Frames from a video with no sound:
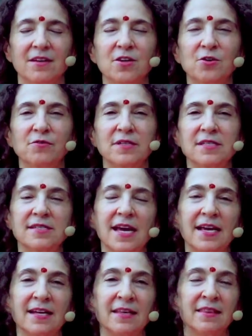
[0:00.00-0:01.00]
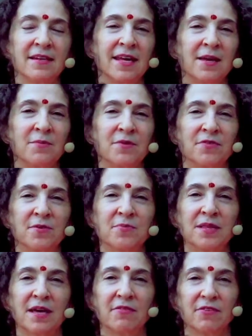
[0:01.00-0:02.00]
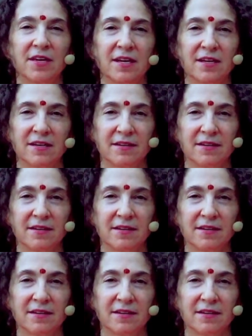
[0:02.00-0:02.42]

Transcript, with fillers: you're reciting the name of the beloved.